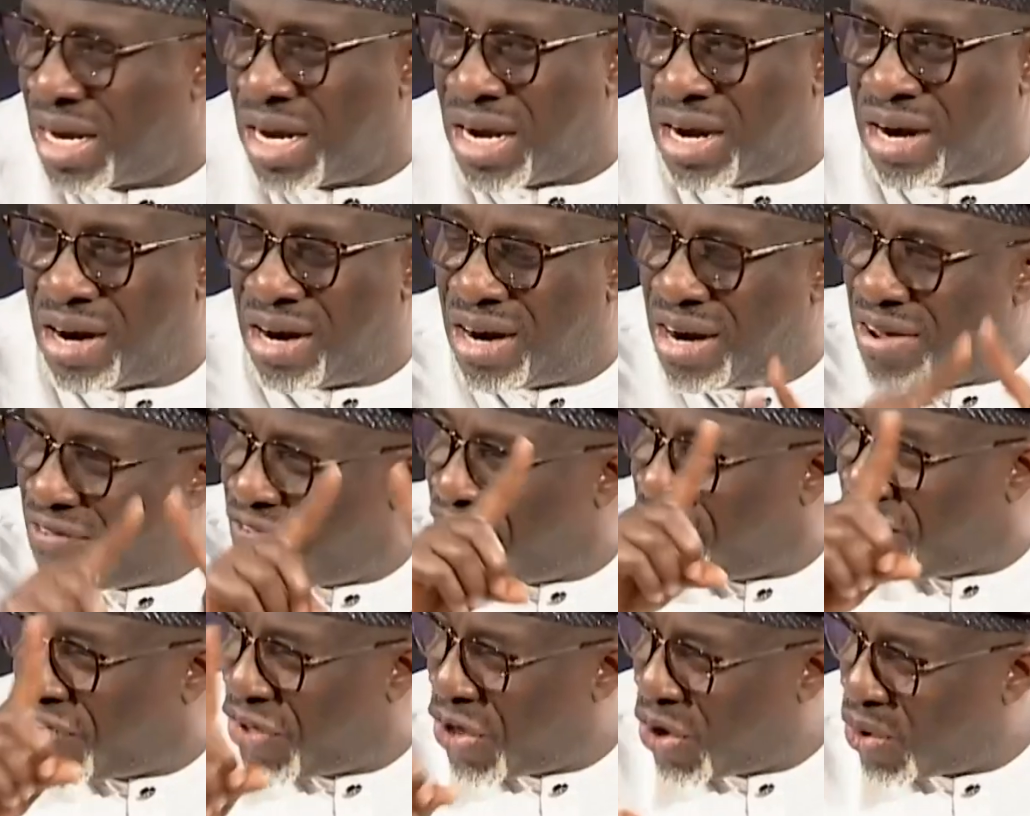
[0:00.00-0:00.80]

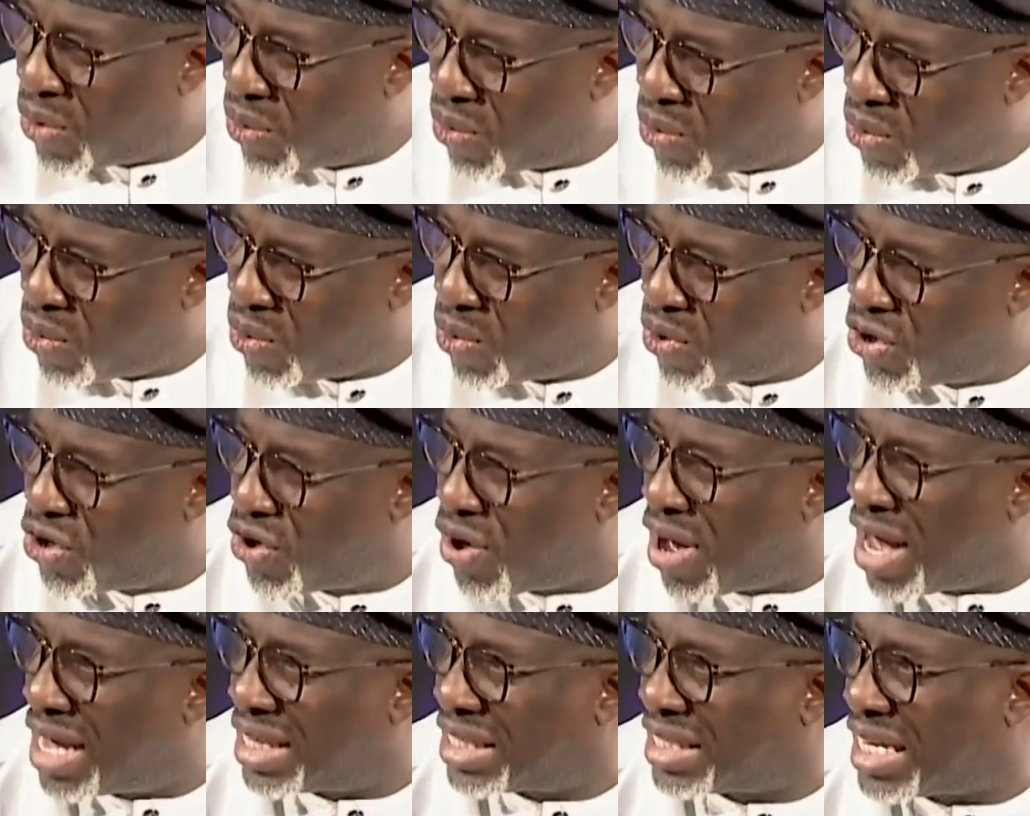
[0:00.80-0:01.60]
review
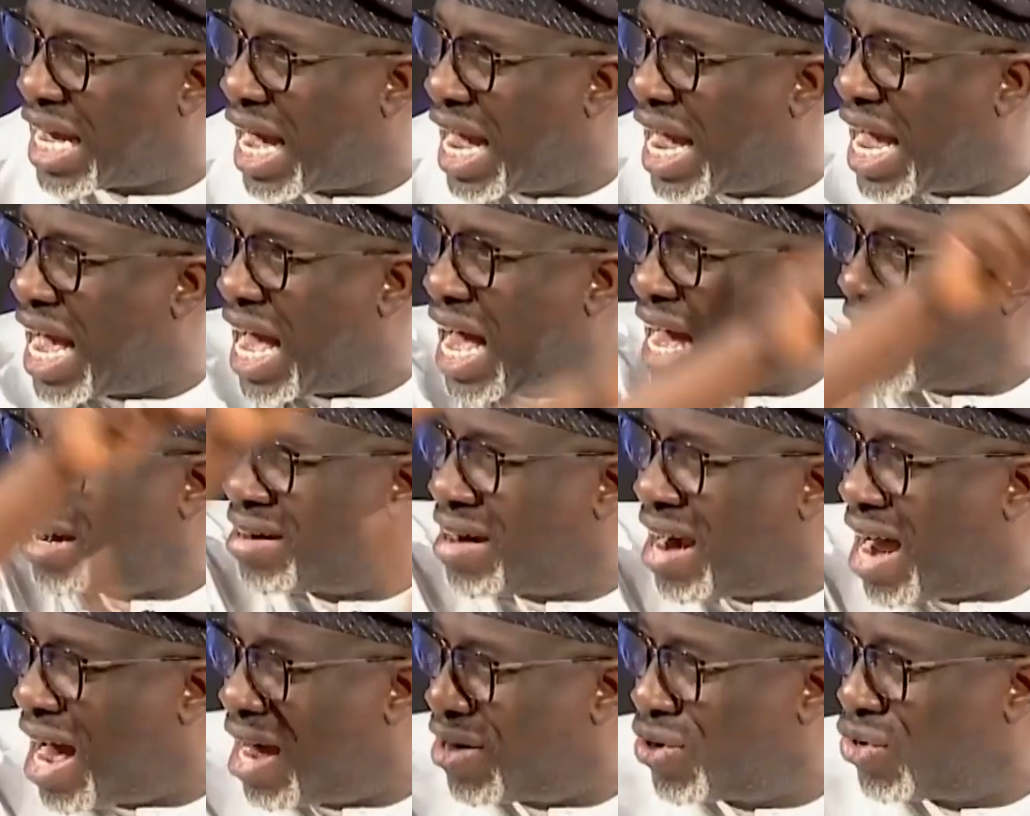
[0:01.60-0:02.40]
your entire
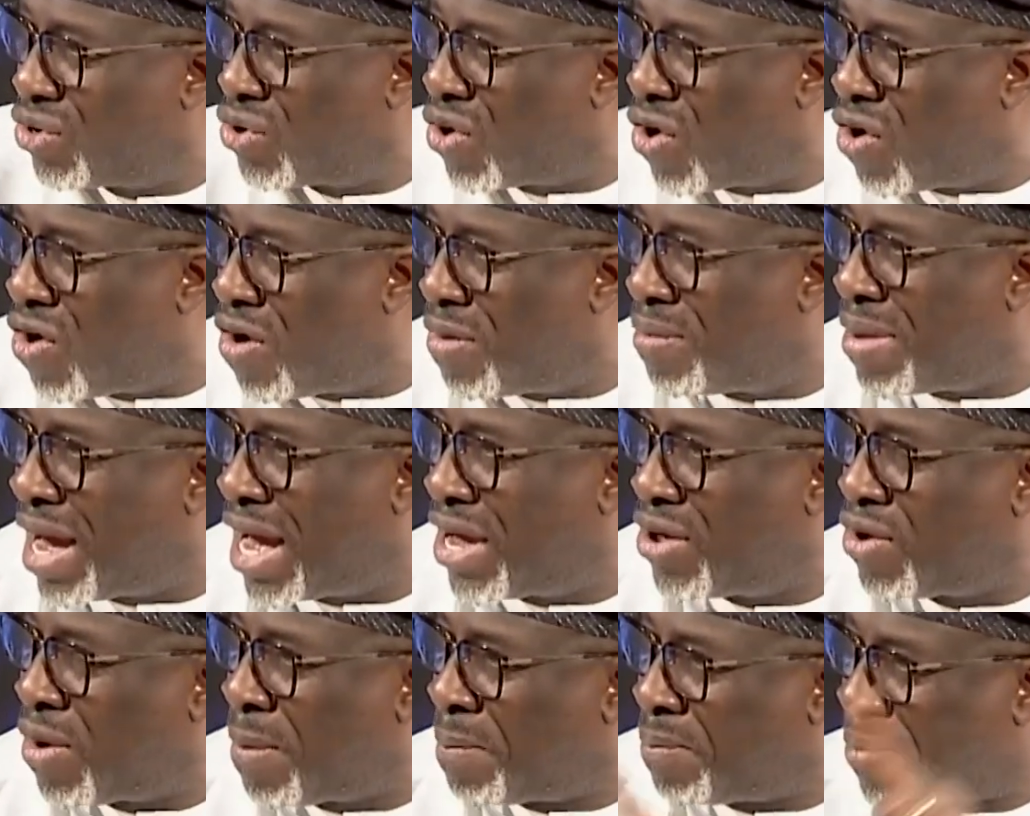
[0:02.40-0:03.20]
ground norm
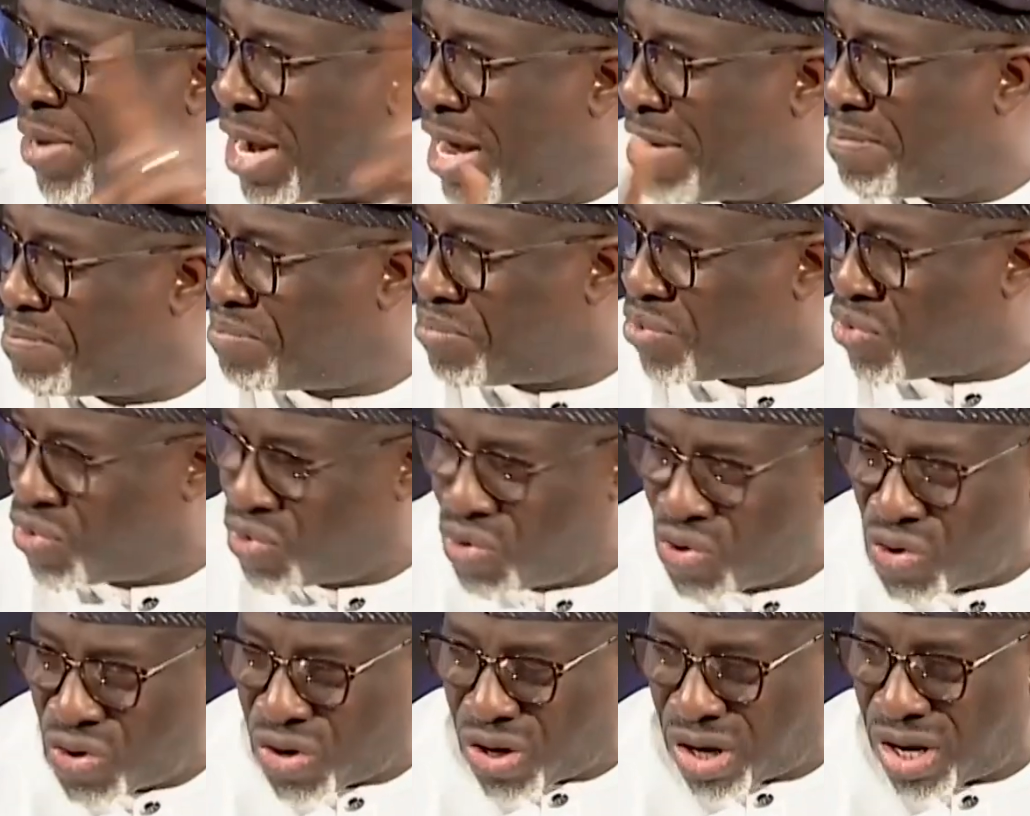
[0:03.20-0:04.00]
and your
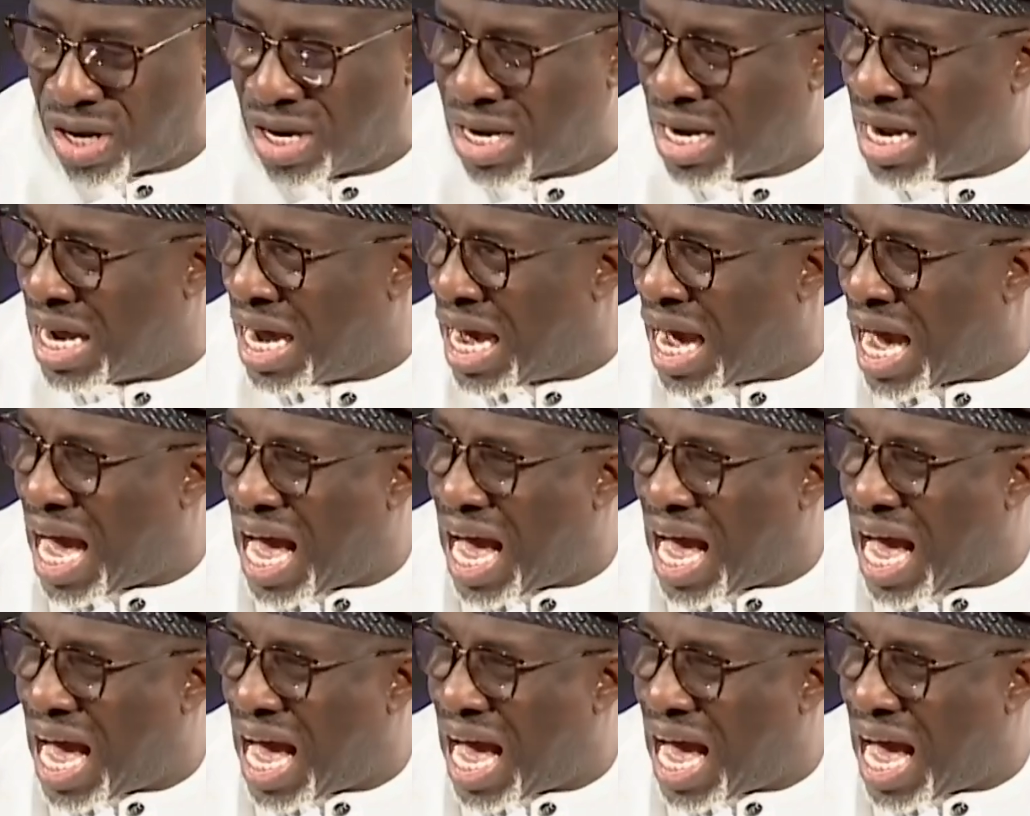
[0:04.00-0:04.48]
playbook,